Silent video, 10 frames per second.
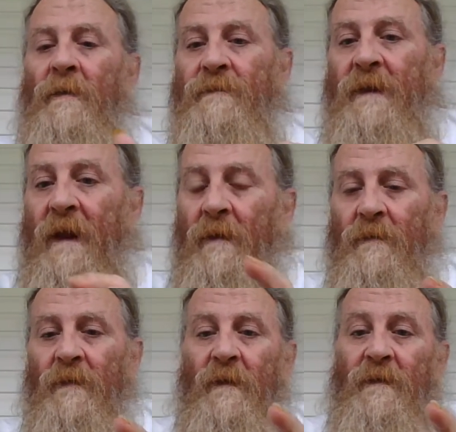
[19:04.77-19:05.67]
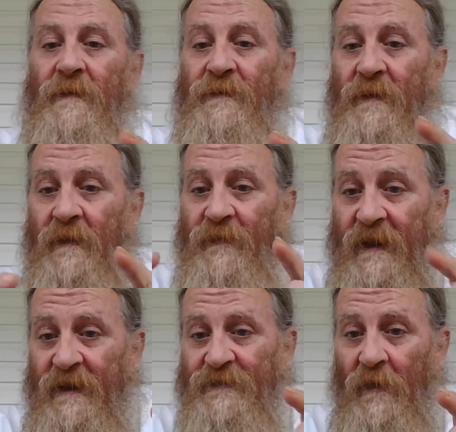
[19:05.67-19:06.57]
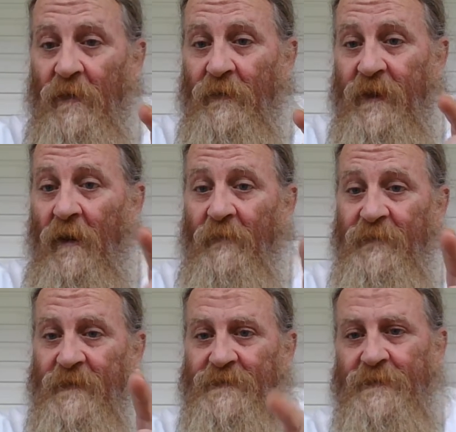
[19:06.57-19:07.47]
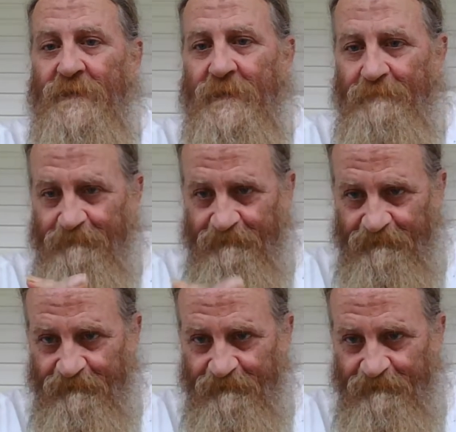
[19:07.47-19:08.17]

Now, these are the offenses.